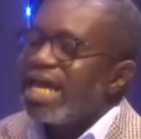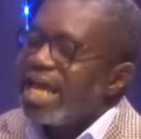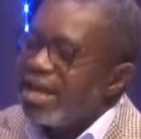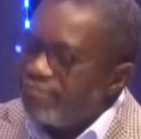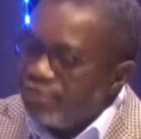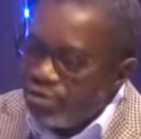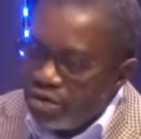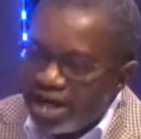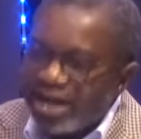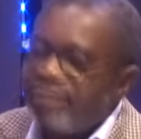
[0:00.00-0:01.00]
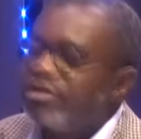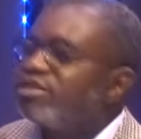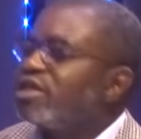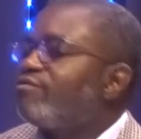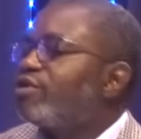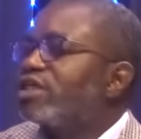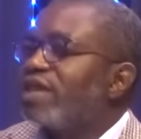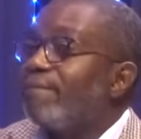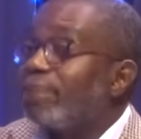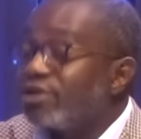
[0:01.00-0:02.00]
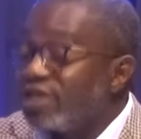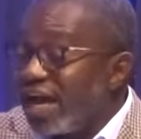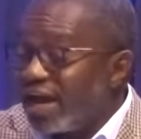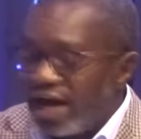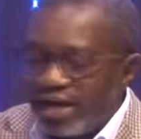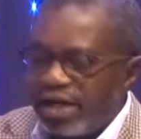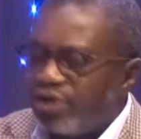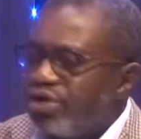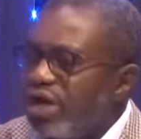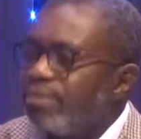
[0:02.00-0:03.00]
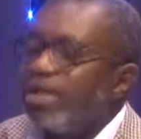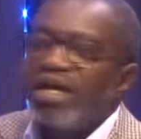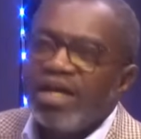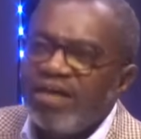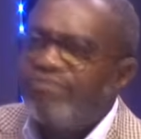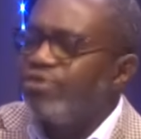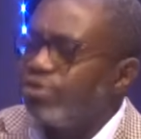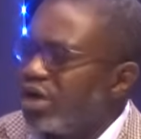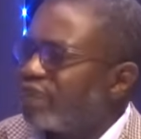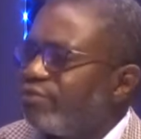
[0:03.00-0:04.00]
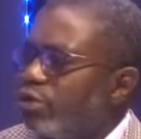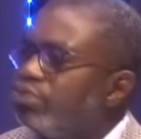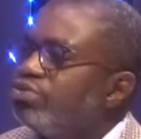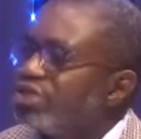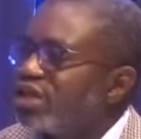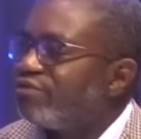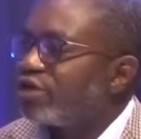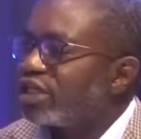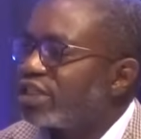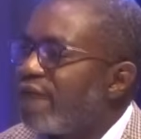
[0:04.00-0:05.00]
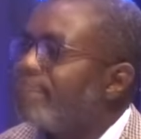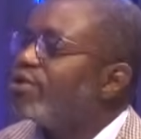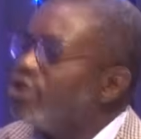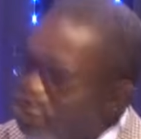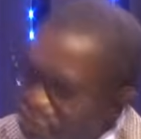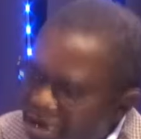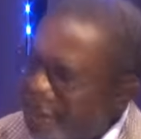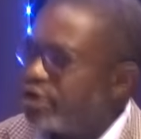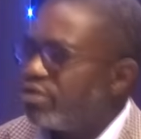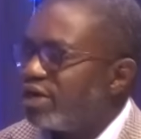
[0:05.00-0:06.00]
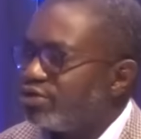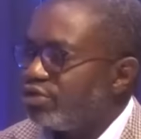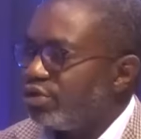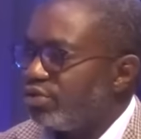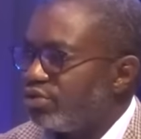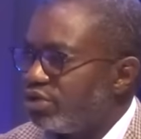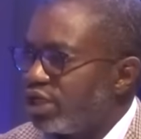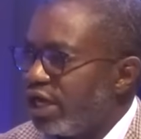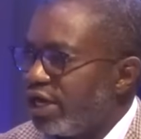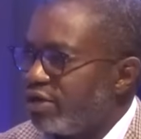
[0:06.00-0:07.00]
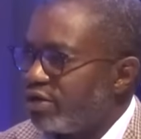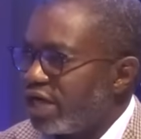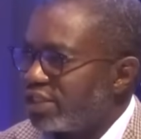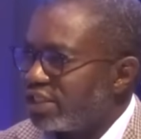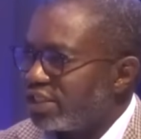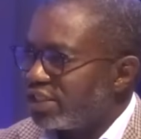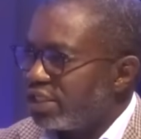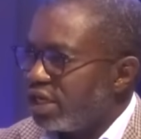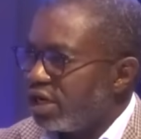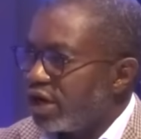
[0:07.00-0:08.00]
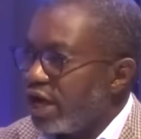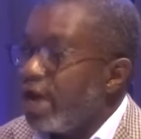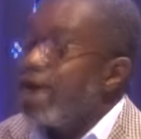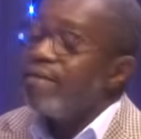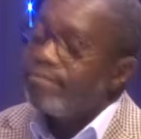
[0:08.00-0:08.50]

If you work, even say, for example, take under UNIP, if you work for UNZA, for example, you are required to, de to declare your assets, okay?